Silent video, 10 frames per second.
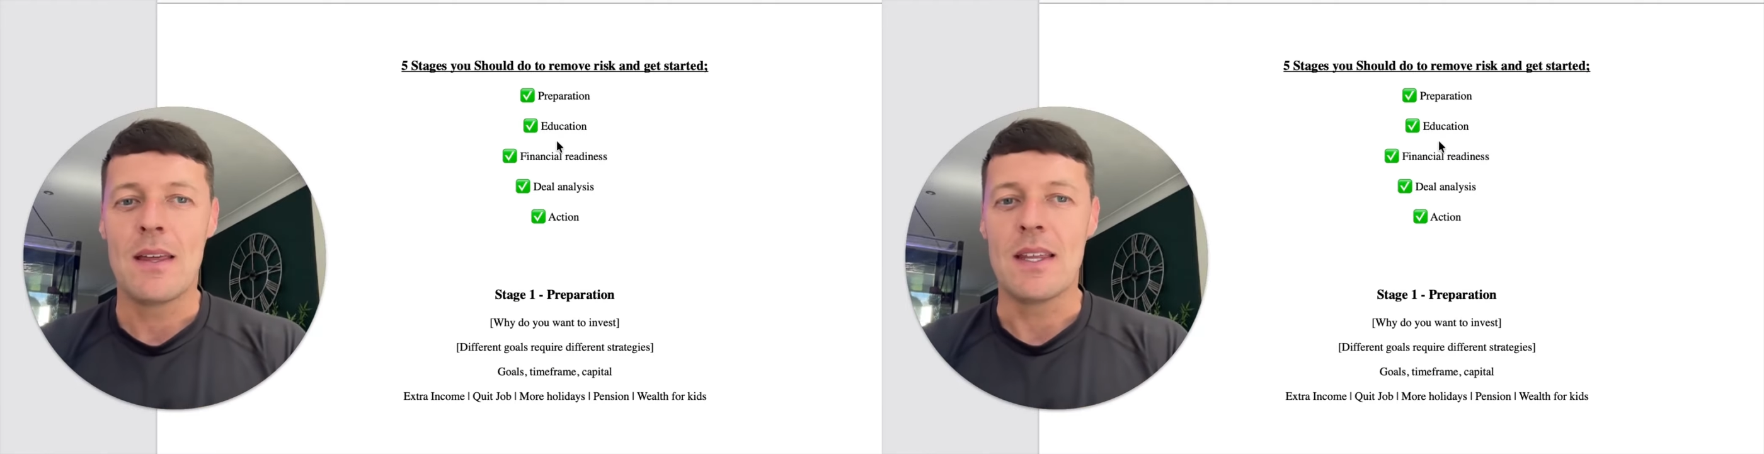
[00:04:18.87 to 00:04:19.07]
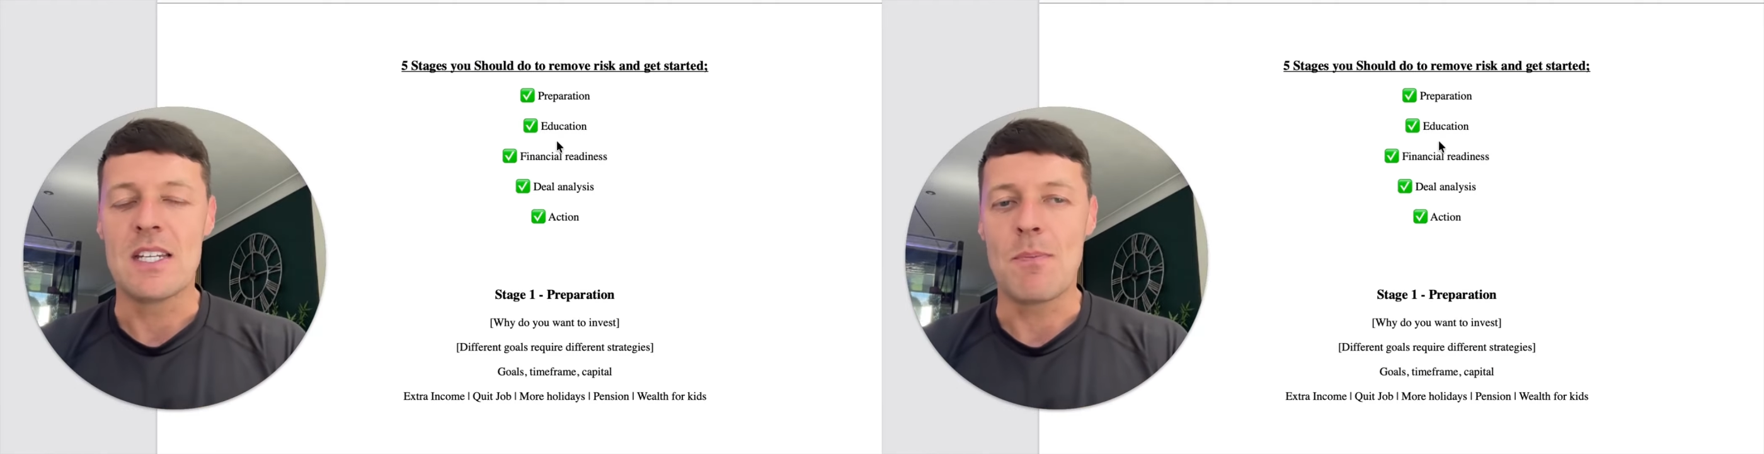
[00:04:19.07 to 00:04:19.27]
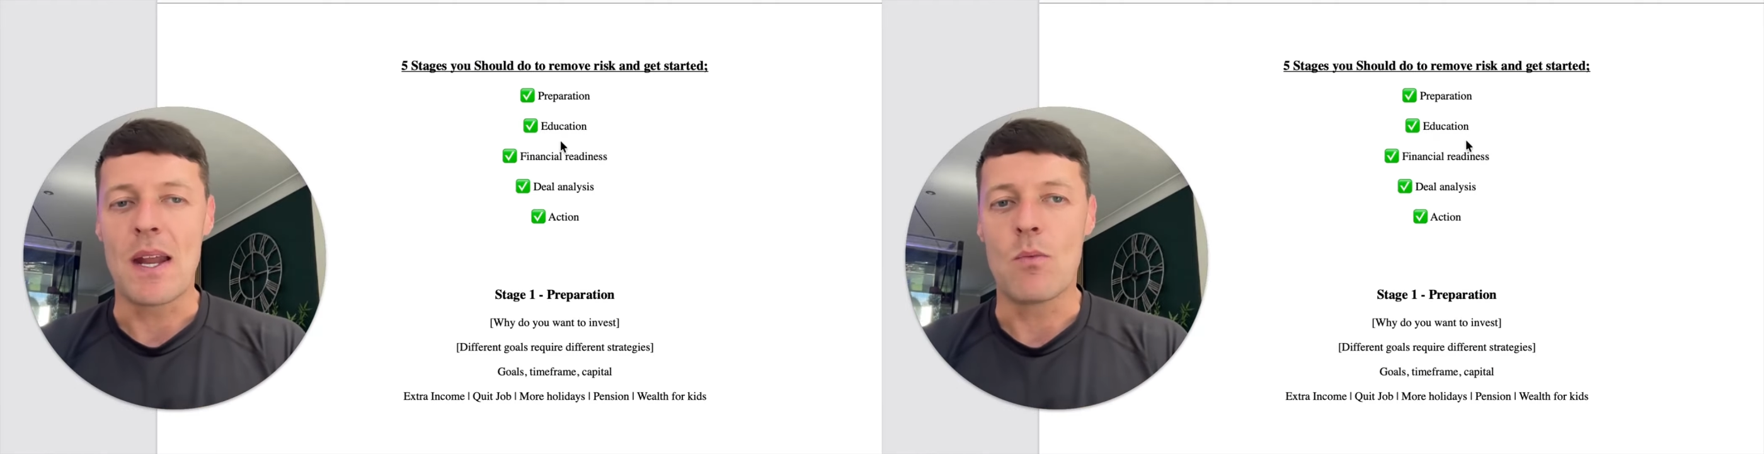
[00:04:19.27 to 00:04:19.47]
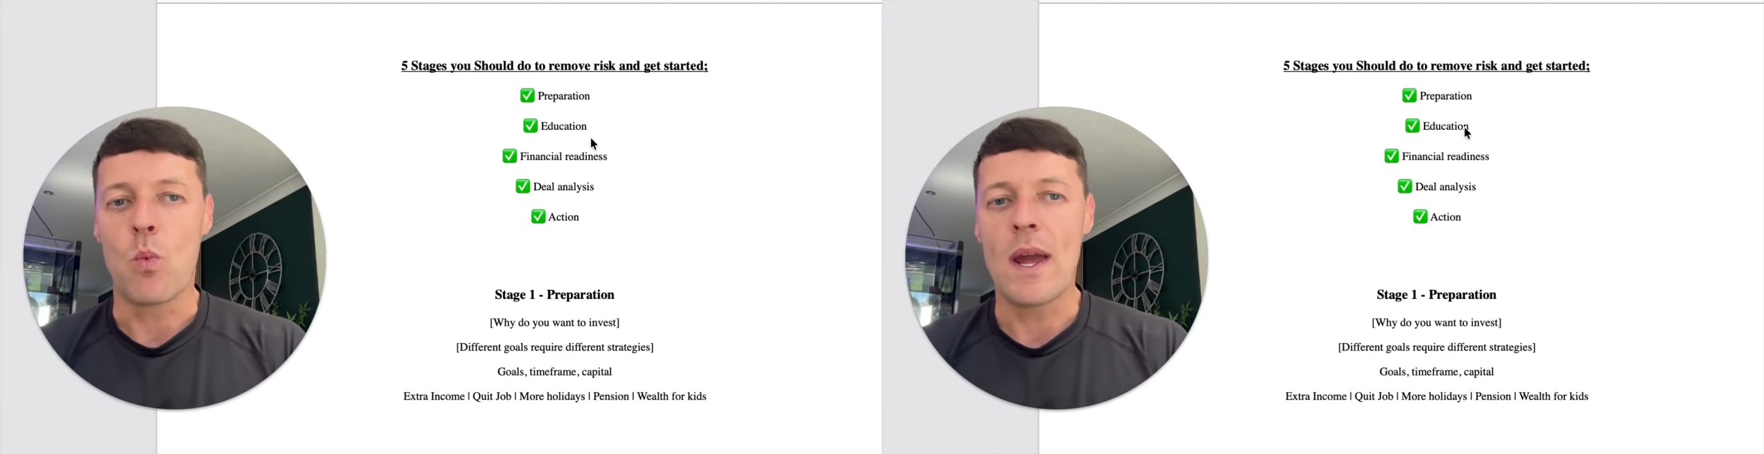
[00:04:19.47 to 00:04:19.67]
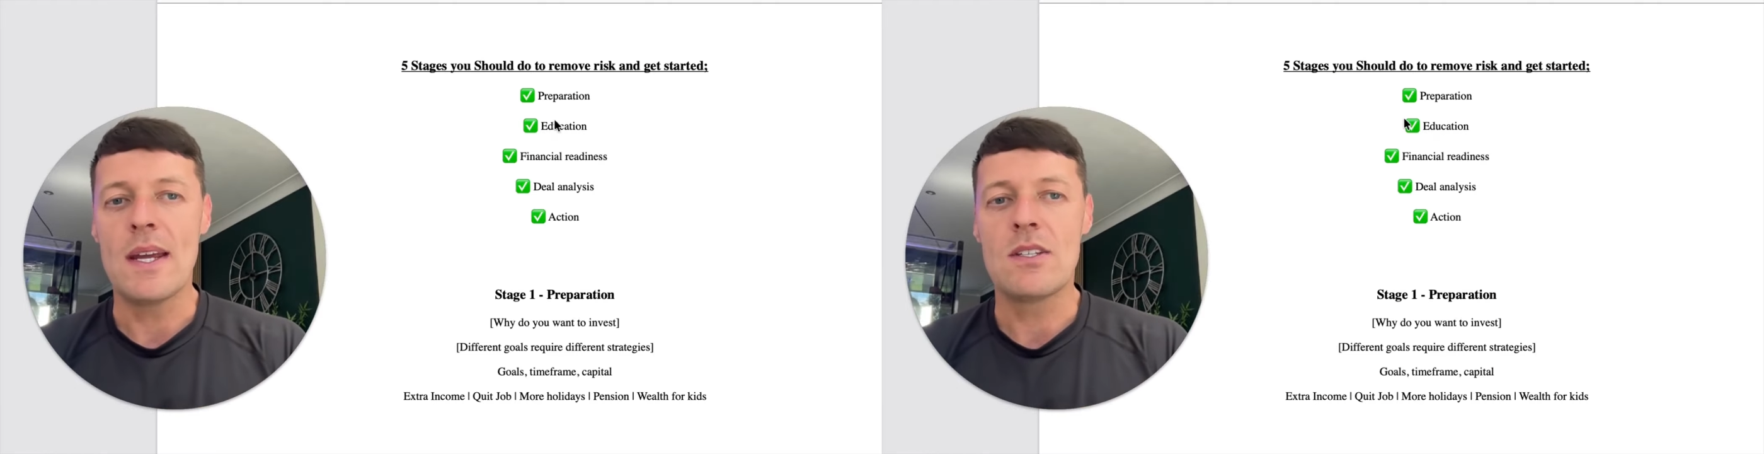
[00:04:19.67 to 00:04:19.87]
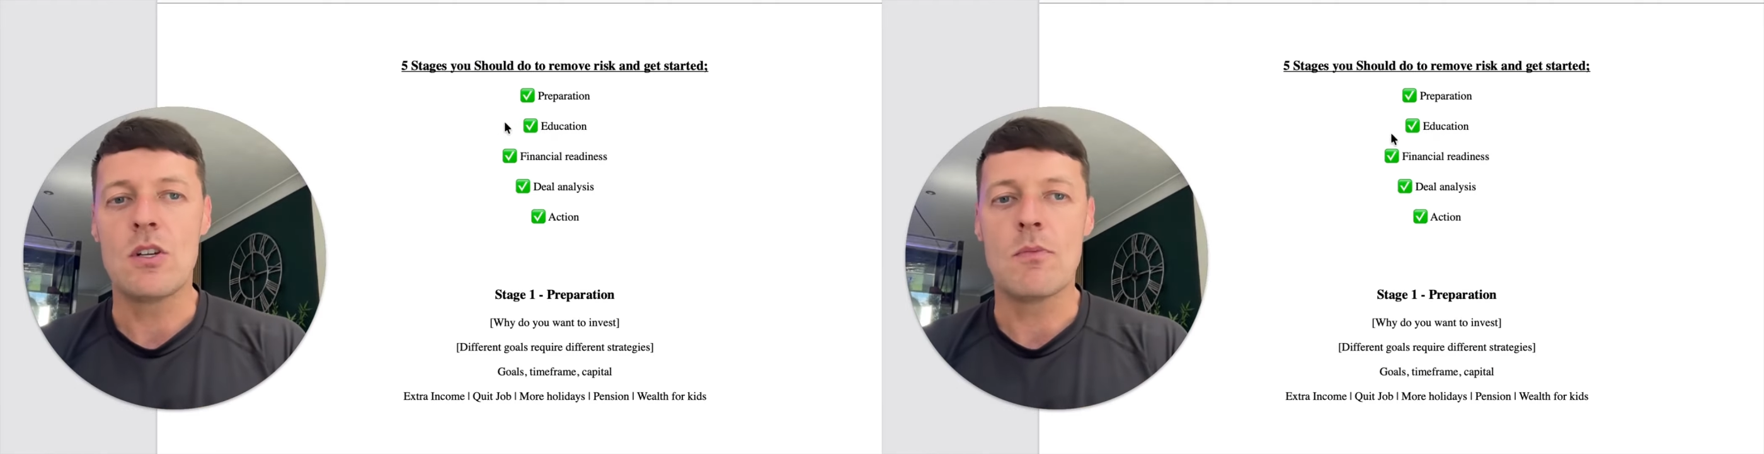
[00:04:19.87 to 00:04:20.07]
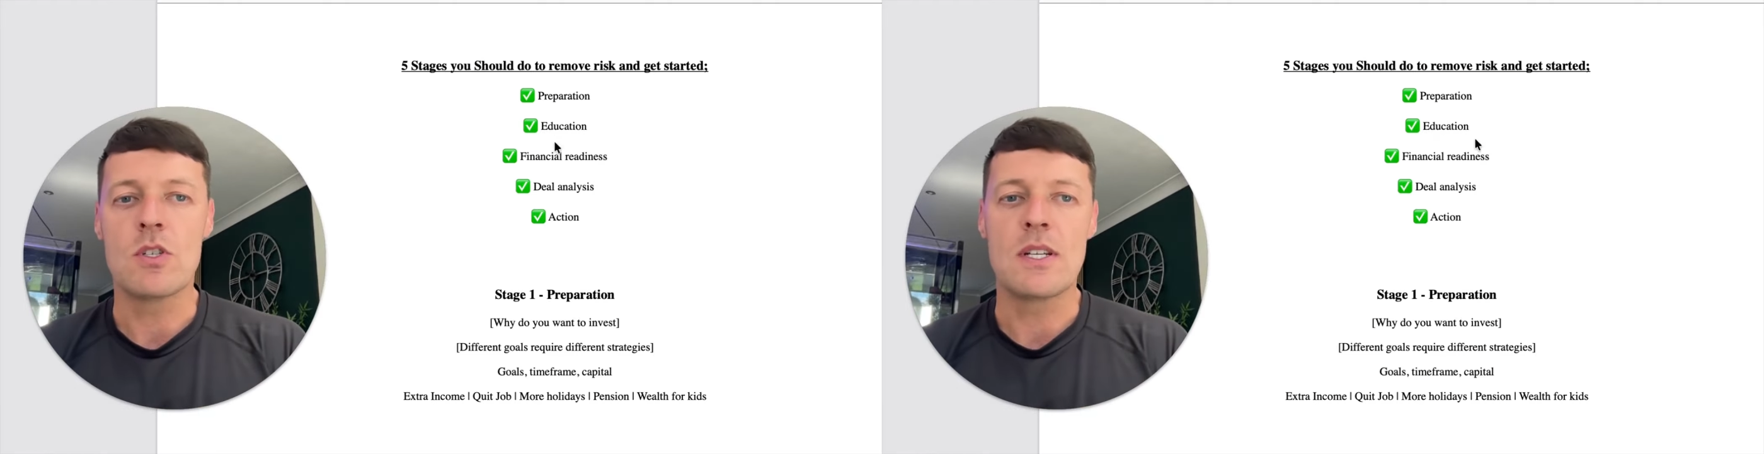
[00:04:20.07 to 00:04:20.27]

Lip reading: they spend way too much